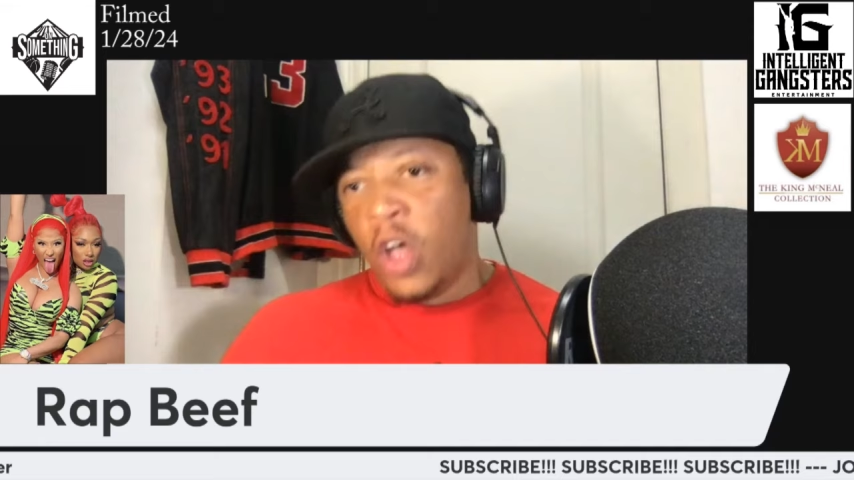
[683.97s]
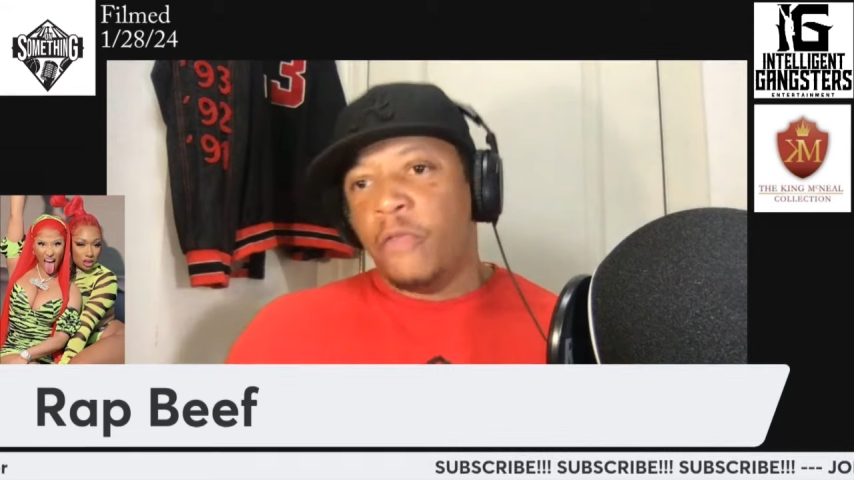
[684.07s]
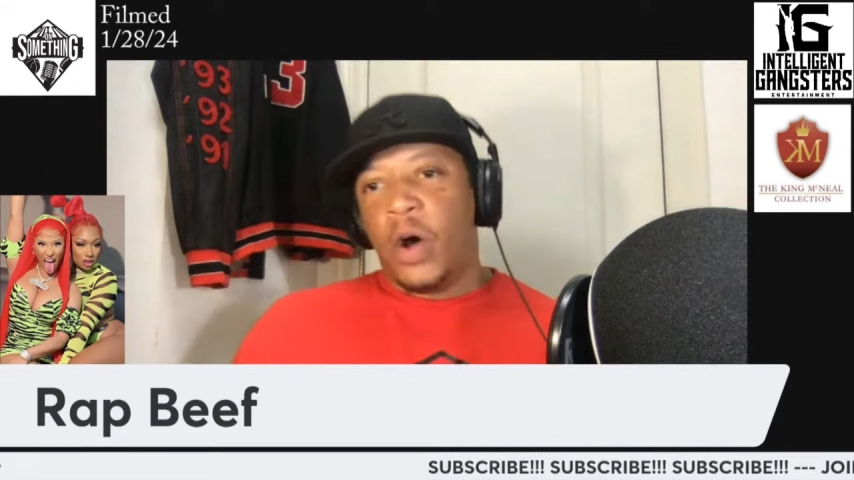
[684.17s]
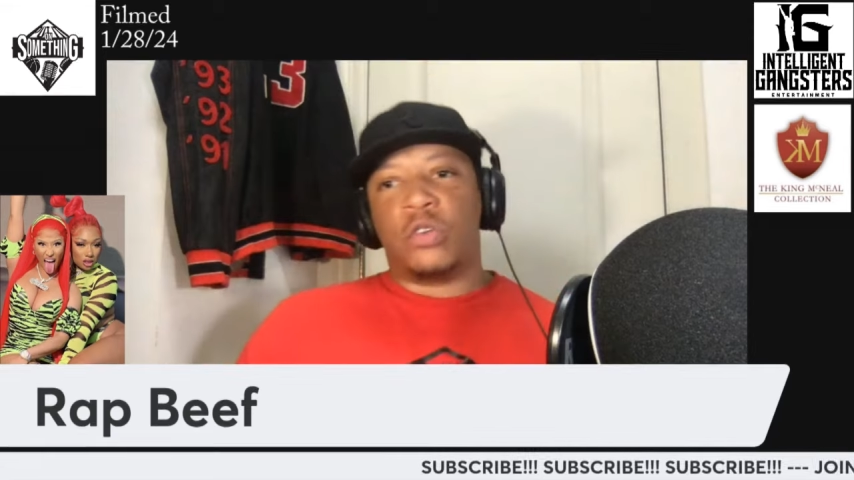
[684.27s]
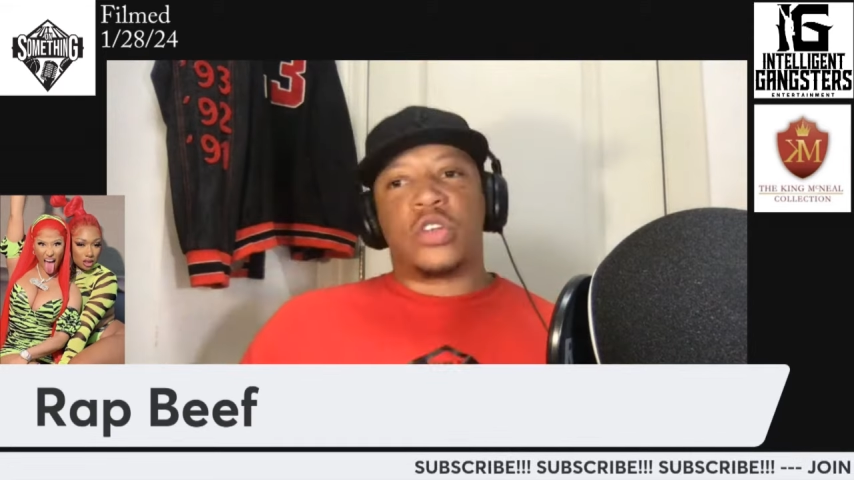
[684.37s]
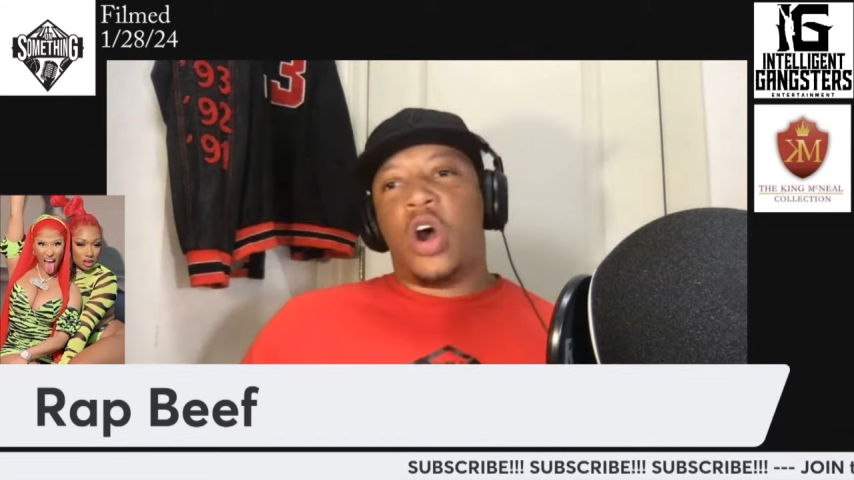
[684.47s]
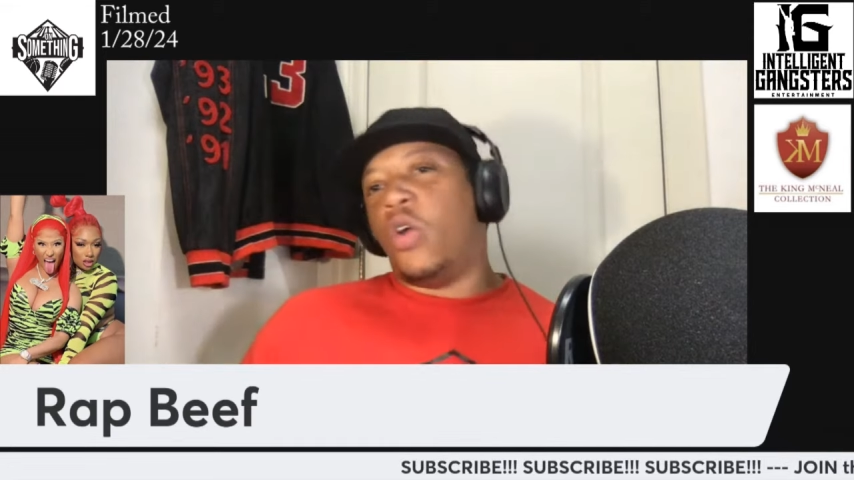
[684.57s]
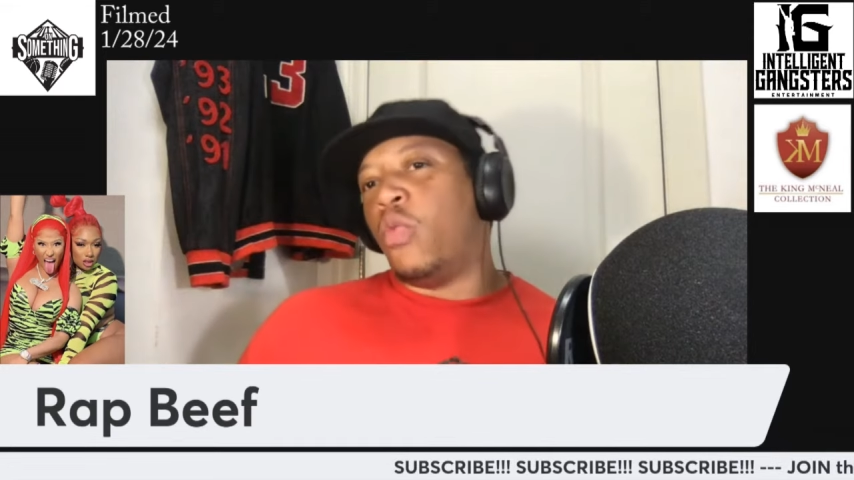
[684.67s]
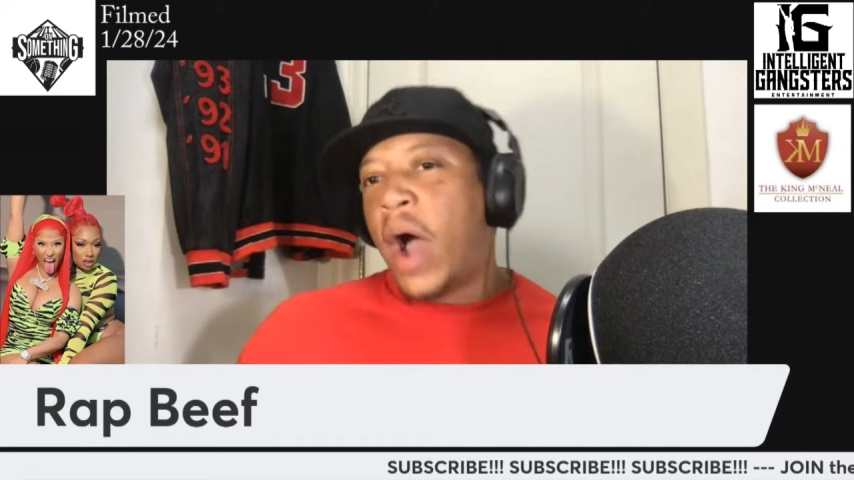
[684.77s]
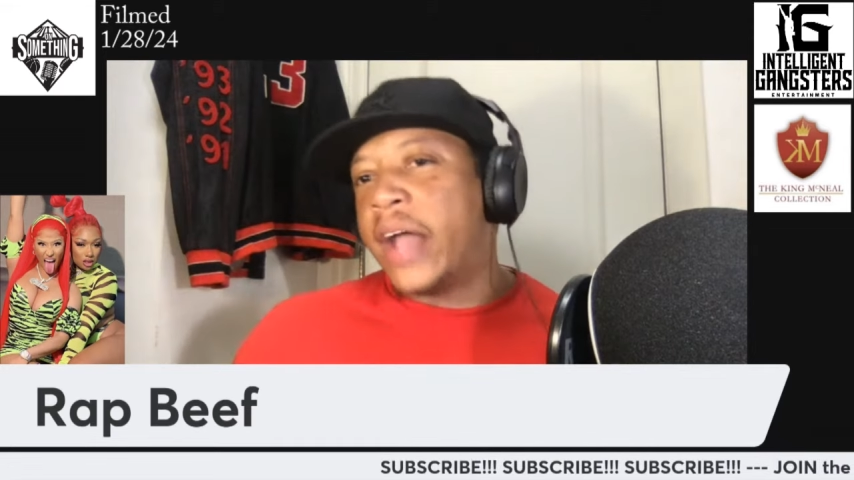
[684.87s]
folks
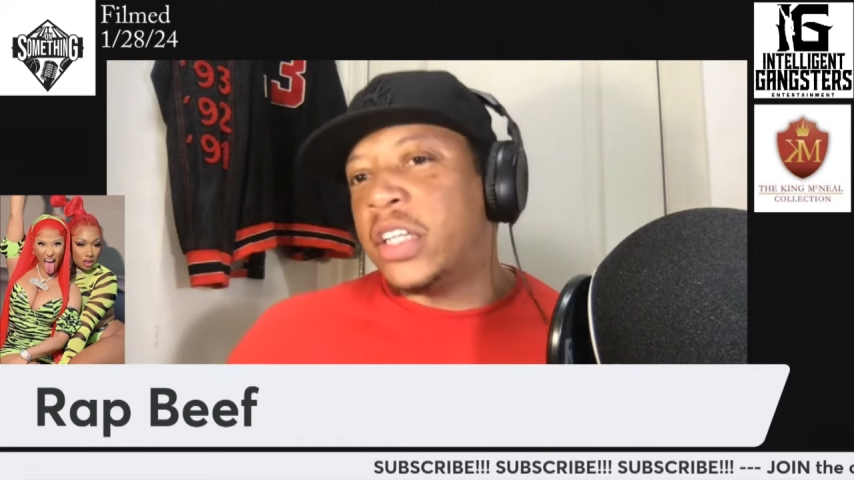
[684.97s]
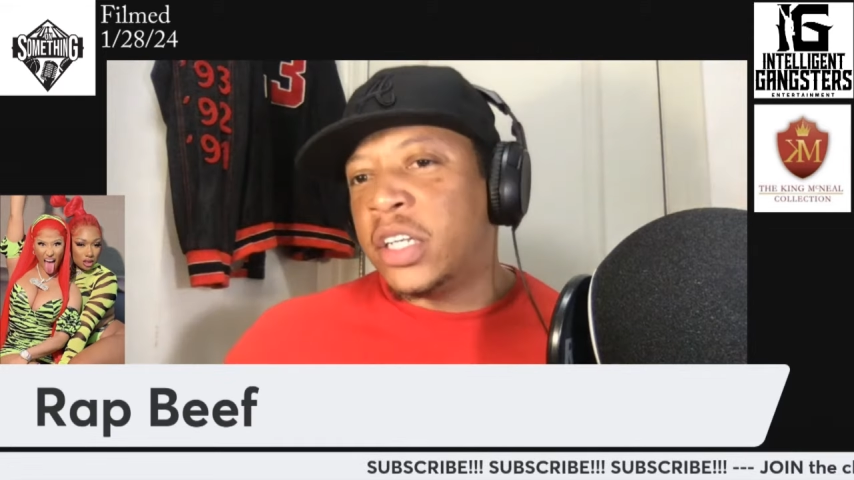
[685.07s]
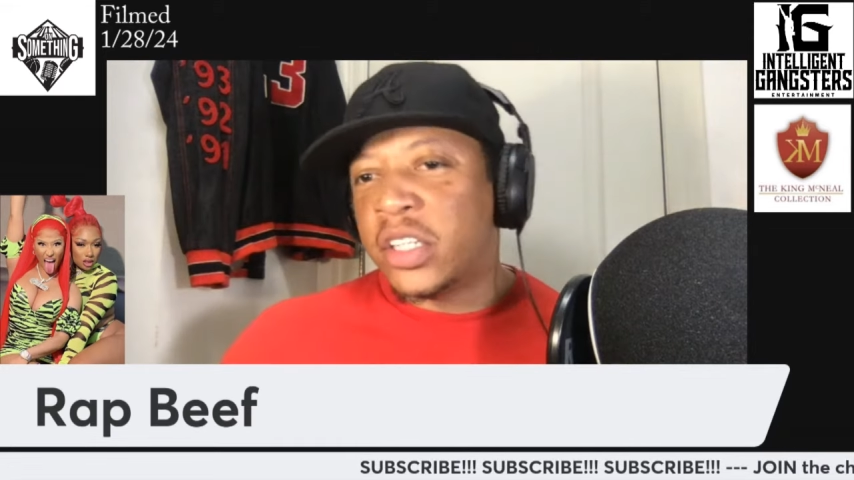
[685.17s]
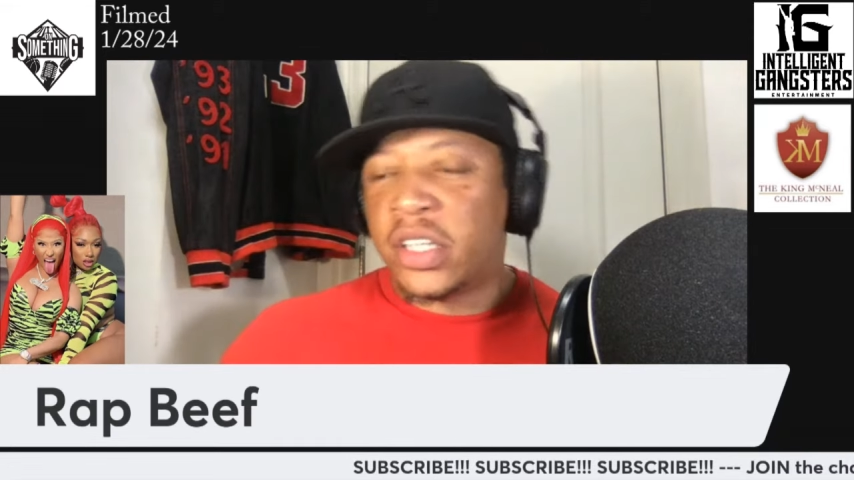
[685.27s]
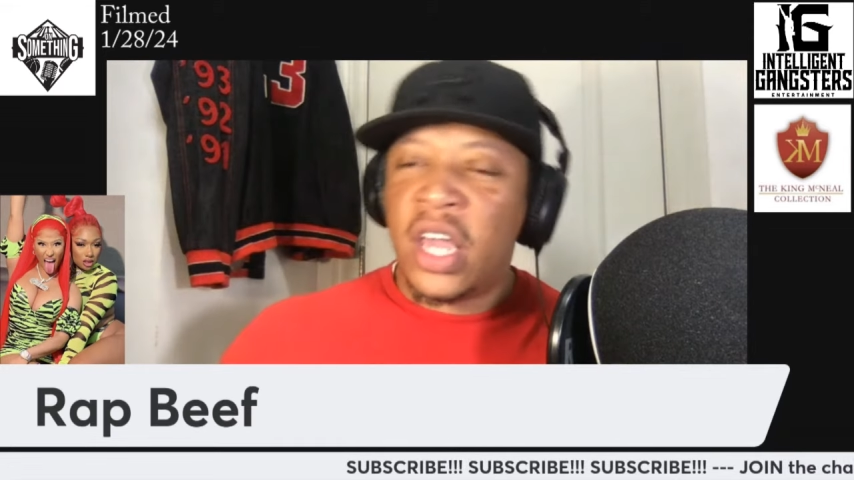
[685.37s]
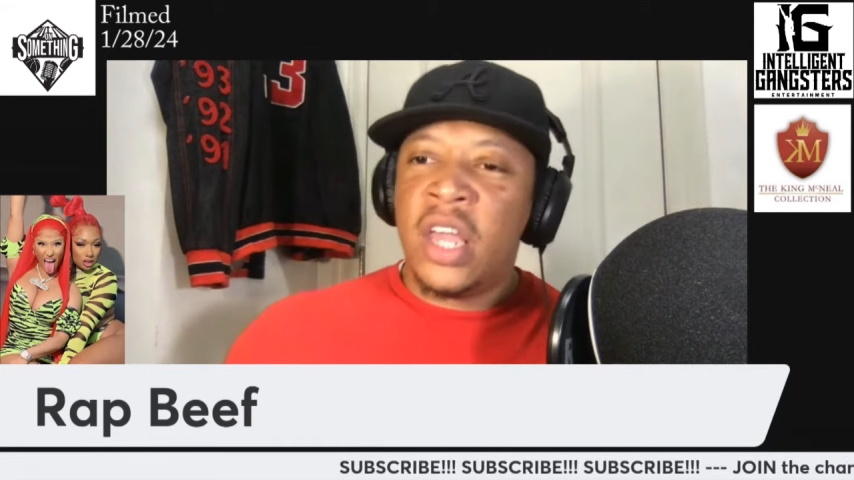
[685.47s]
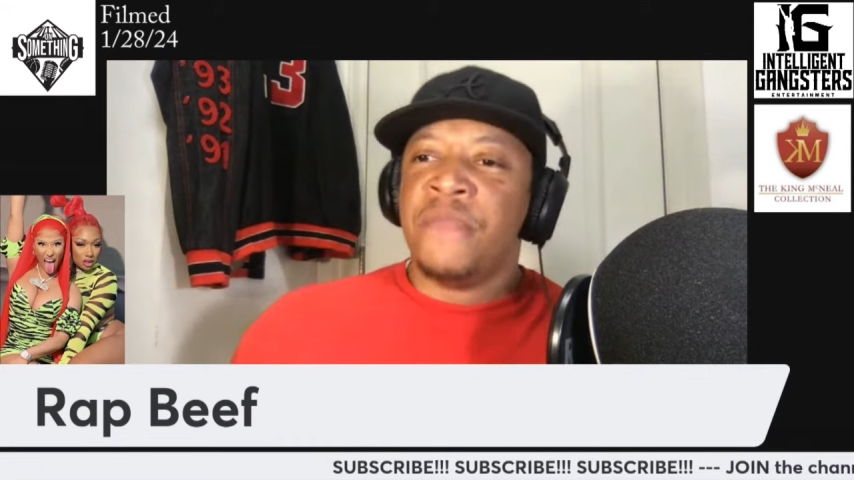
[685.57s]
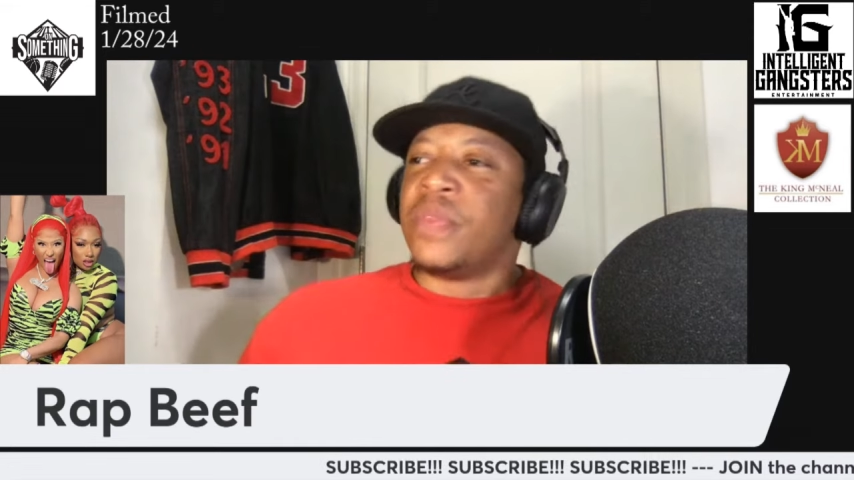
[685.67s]
gonna watch it to see